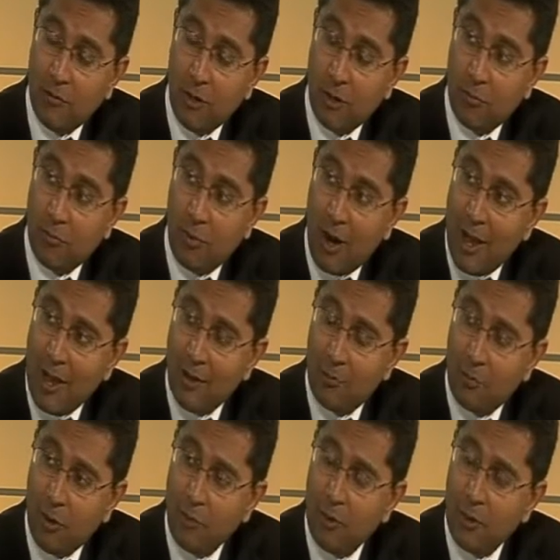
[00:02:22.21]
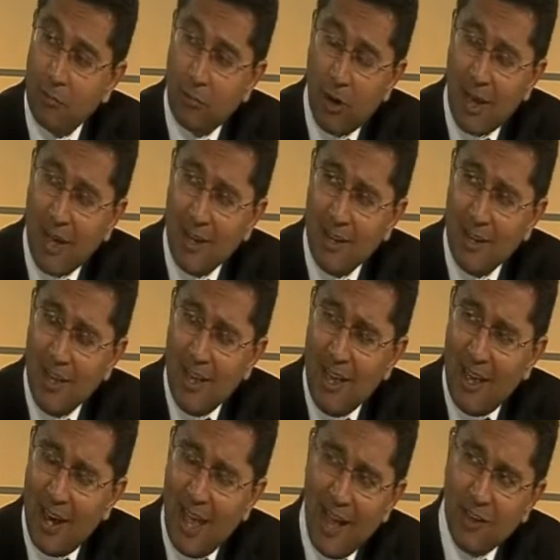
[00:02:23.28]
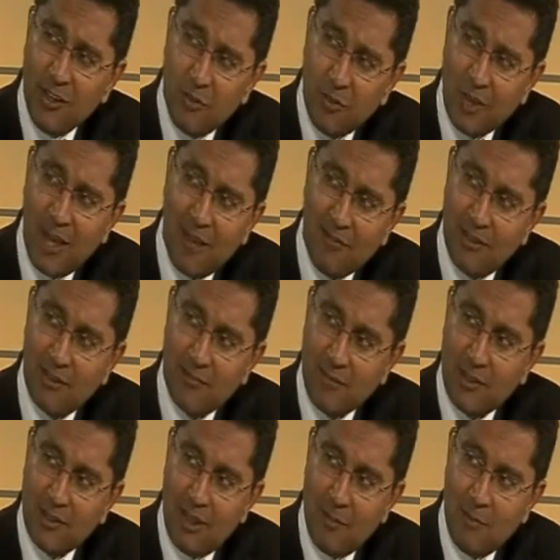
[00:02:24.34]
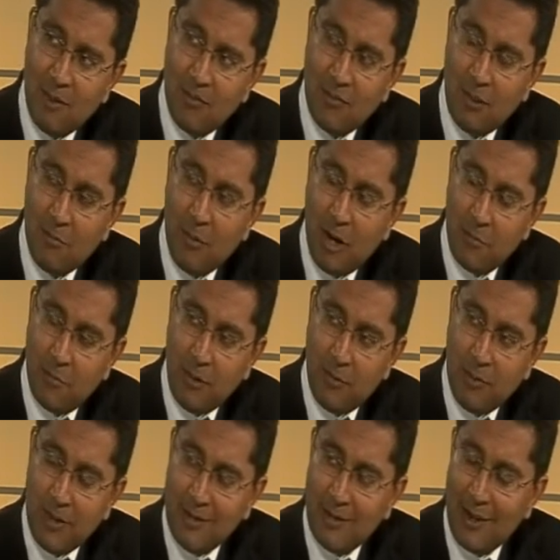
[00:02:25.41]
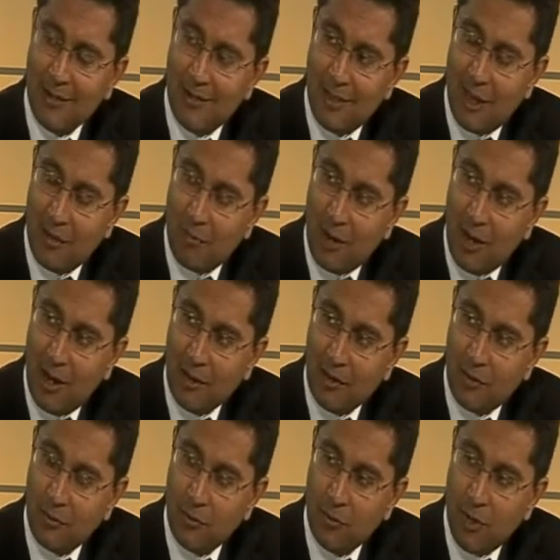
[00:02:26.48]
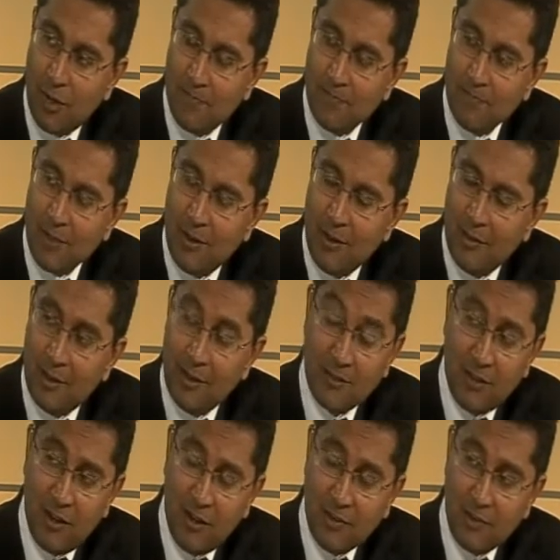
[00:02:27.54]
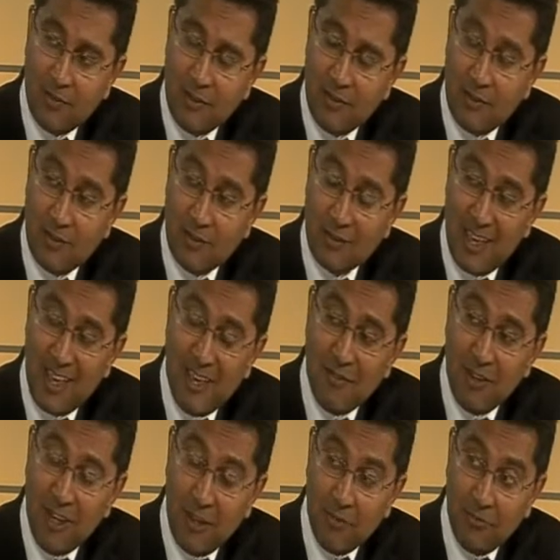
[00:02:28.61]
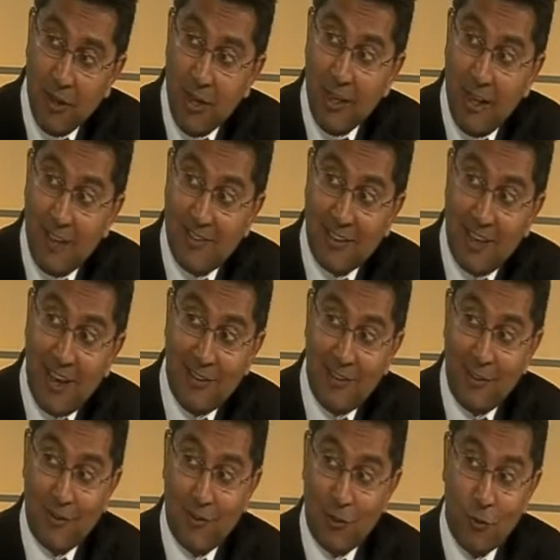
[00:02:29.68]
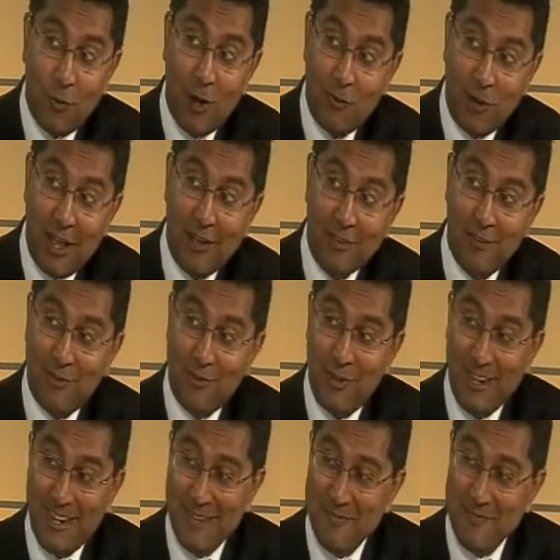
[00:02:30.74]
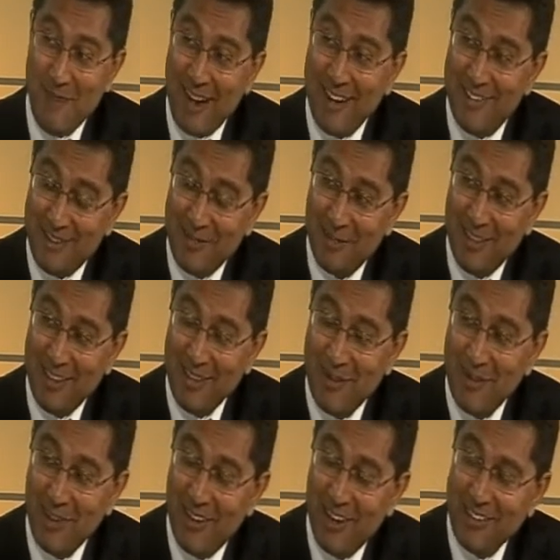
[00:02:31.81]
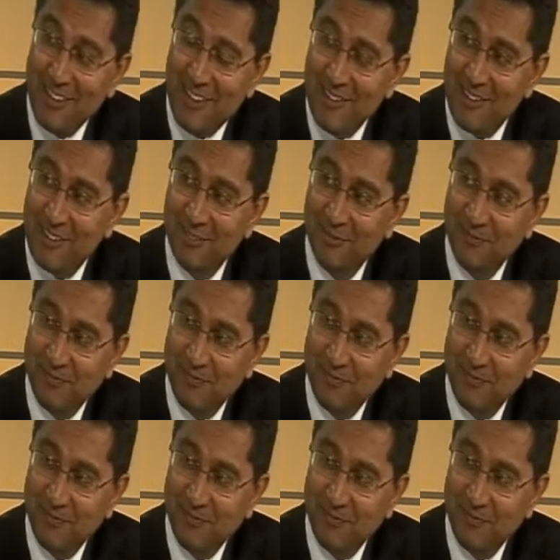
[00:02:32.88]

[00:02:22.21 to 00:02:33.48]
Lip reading: You've got a brand, a prominent brand. And how do you recover the damage that might be being done to that brand through these kinds of incidents, even if it's the case that it's just one recalcitrant manager within the organisation?